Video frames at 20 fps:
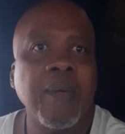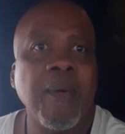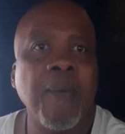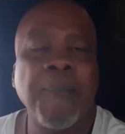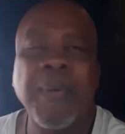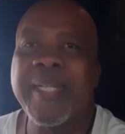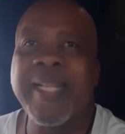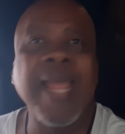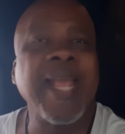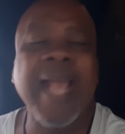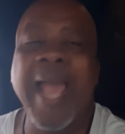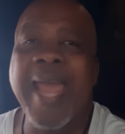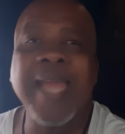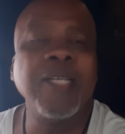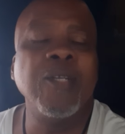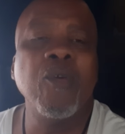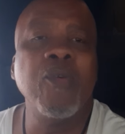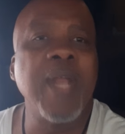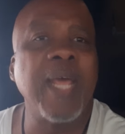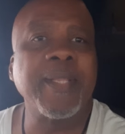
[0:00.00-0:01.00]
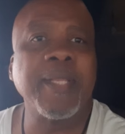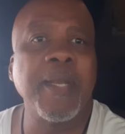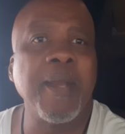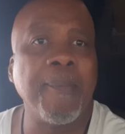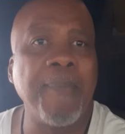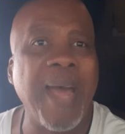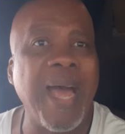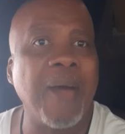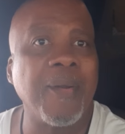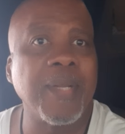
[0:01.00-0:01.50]
But they can't do nothing
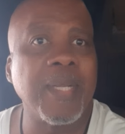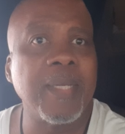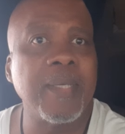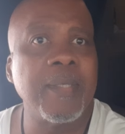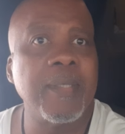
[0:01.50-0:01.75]
about it.